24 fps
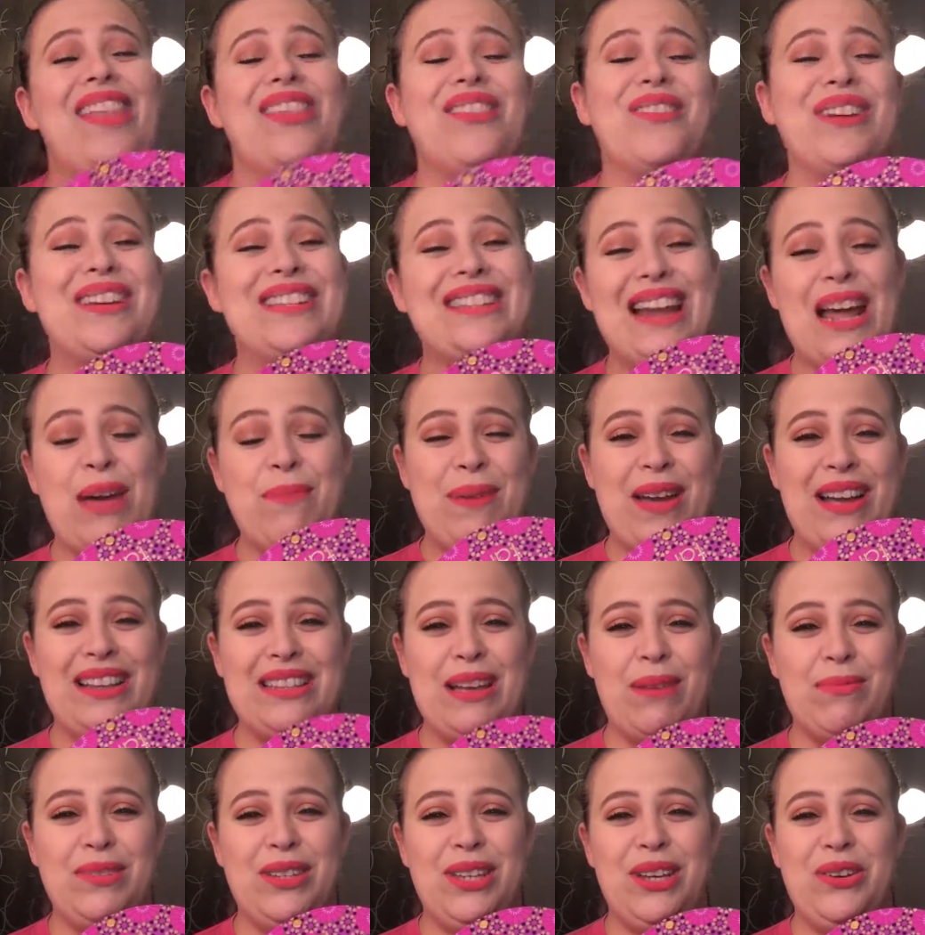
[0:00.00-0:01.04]
The reason I picked
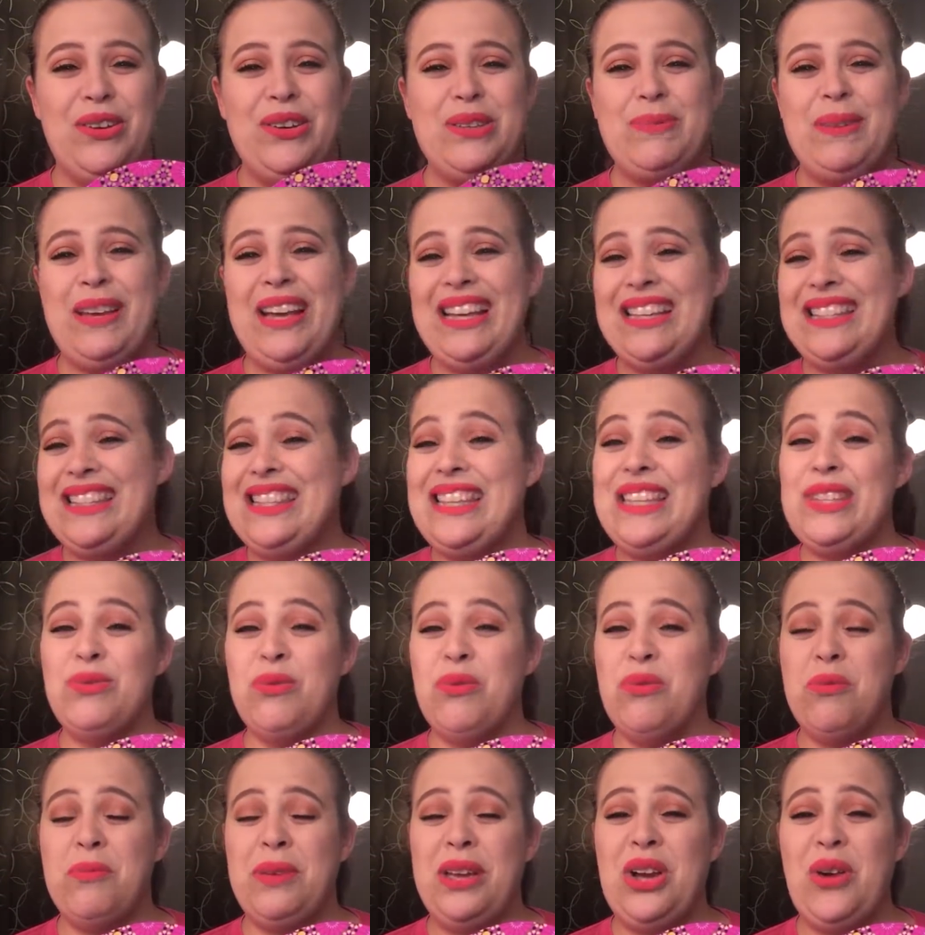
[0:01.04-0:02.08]
up 2 is because this
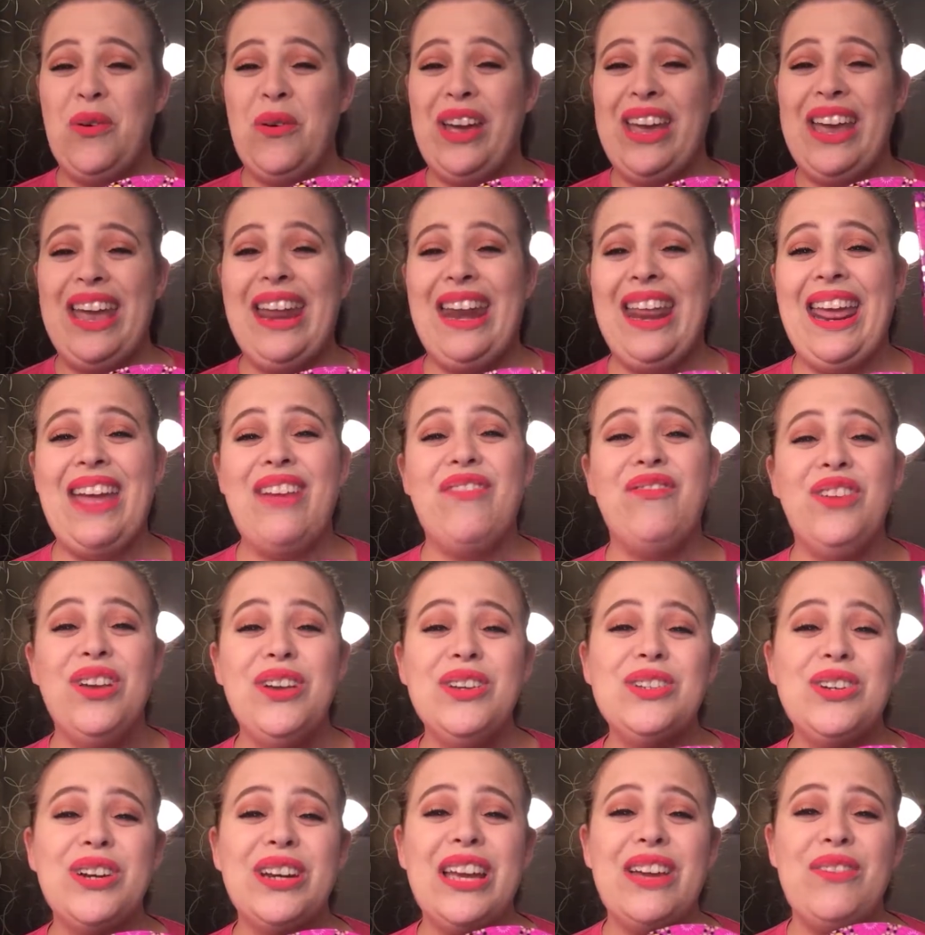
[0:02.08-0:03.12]
one will be going in a
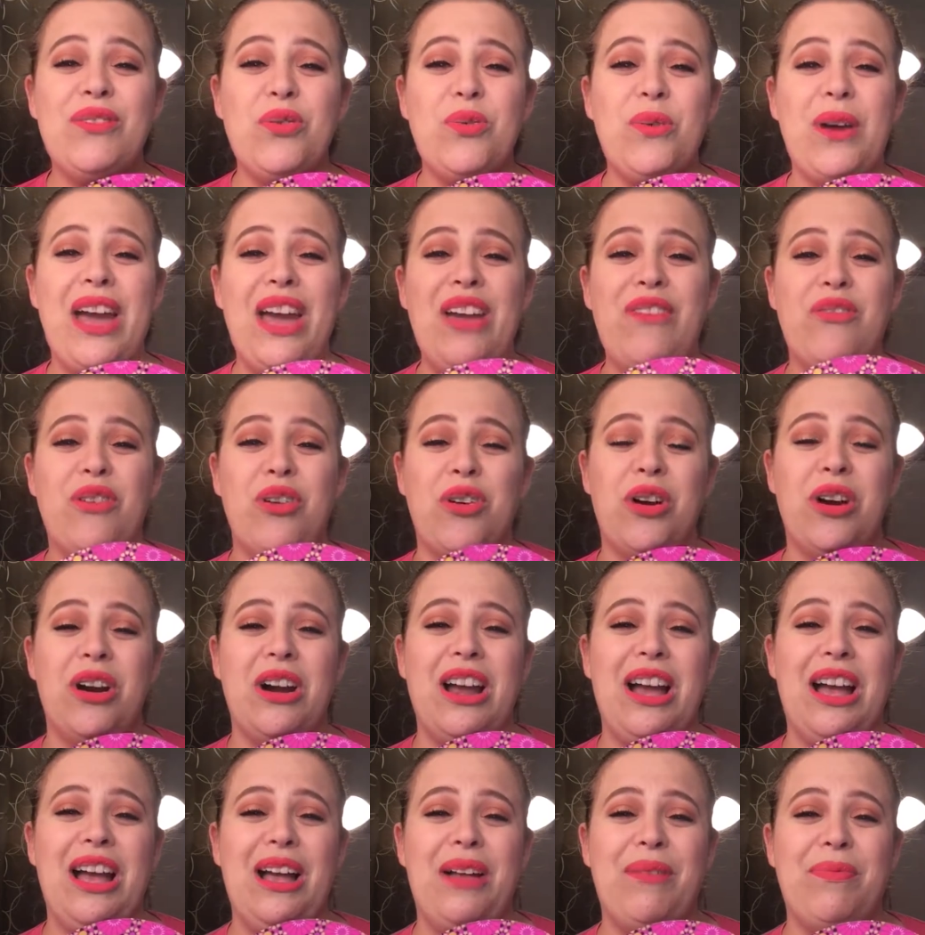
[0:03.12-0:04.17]
future giveaway for
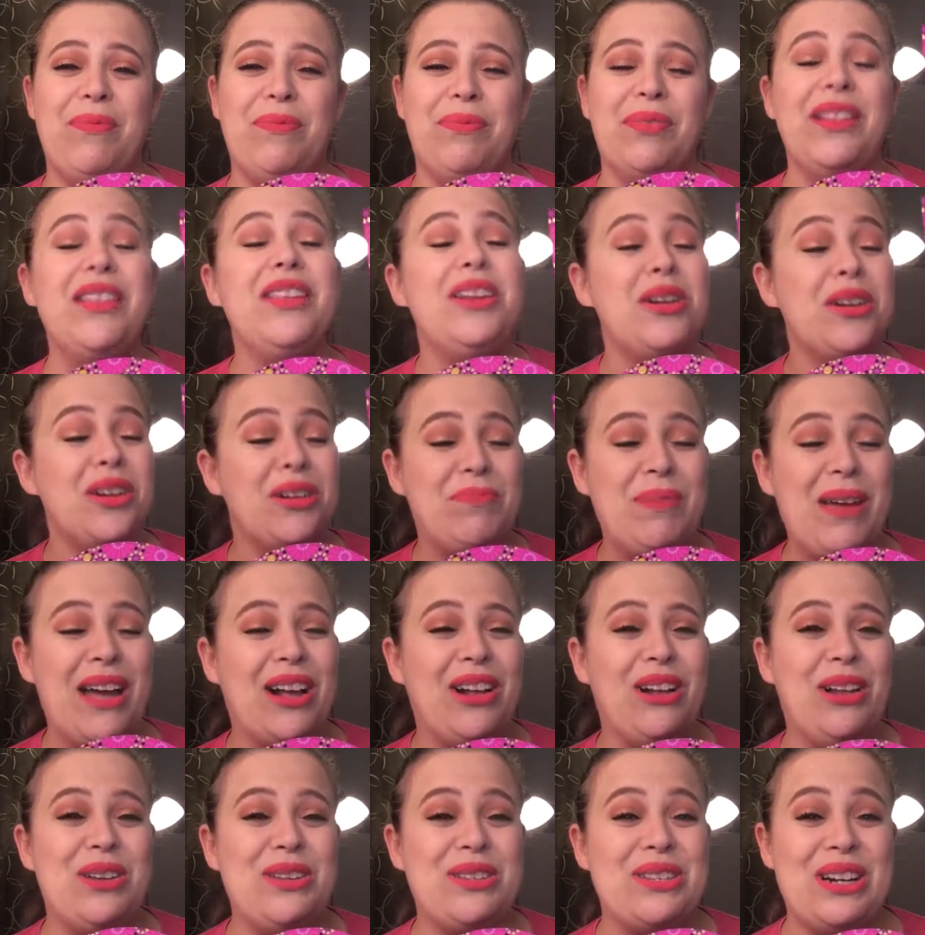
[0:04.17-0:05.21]
a little bit
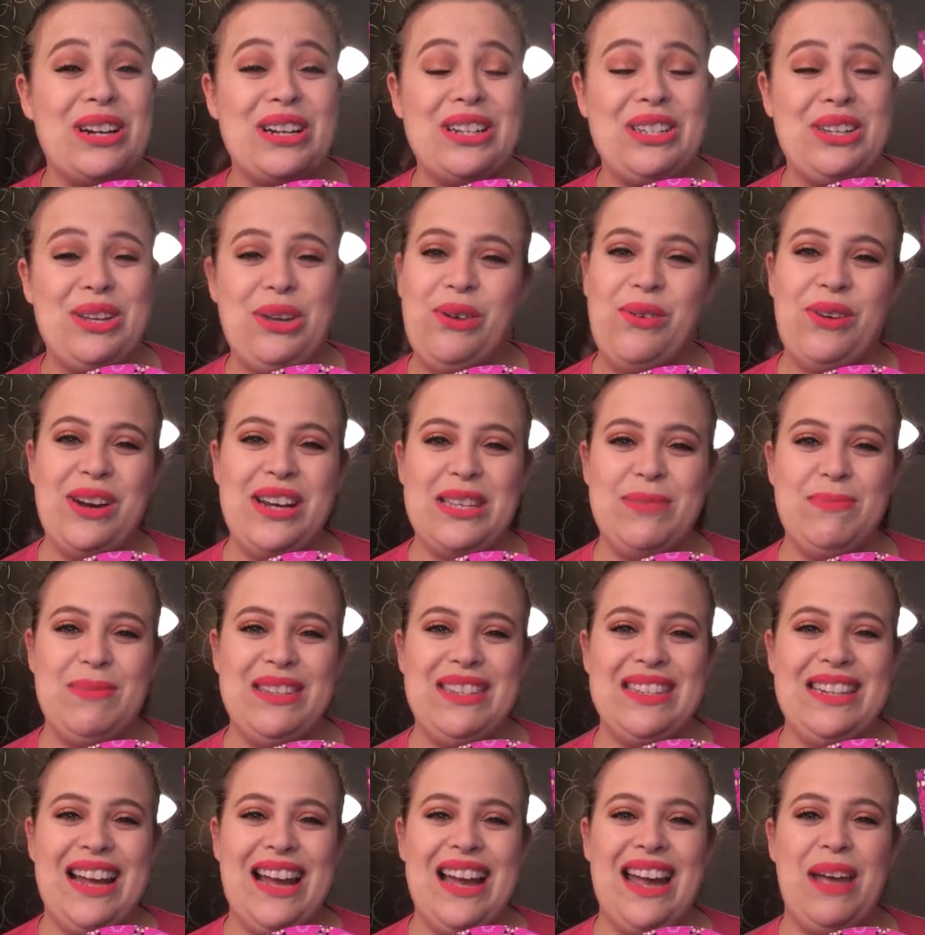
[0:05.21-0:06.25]
closer to
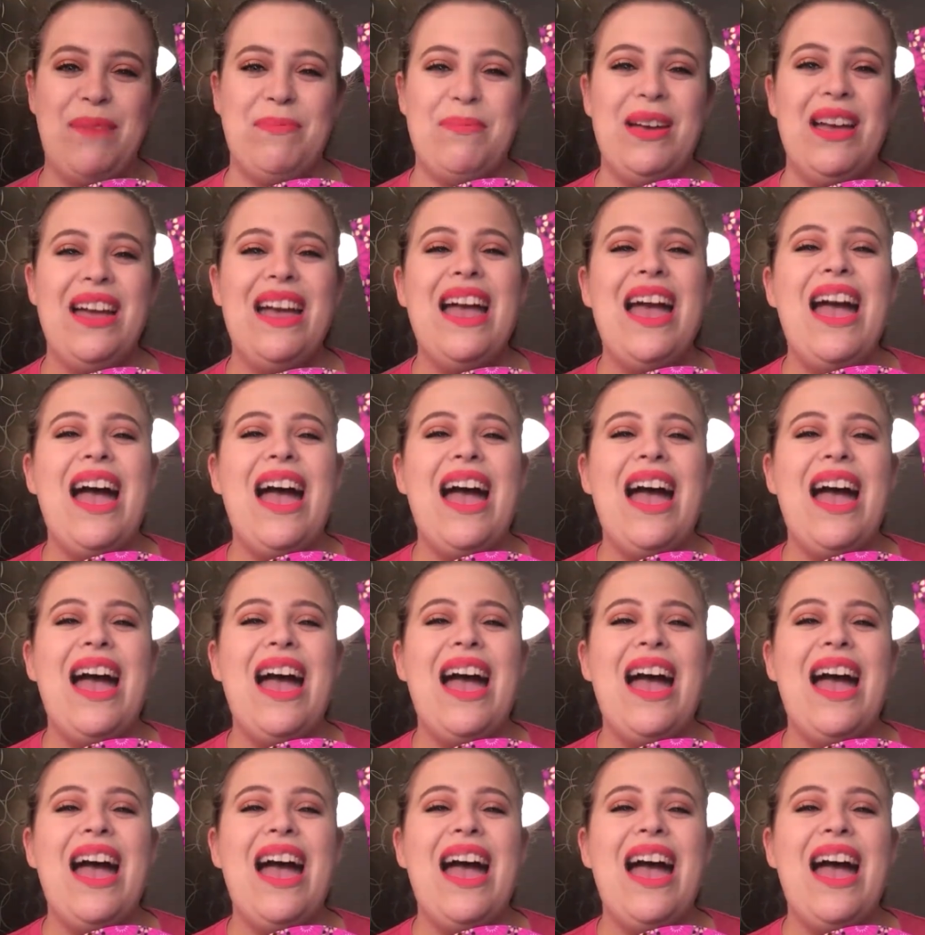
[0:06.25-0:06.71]
Christmas time.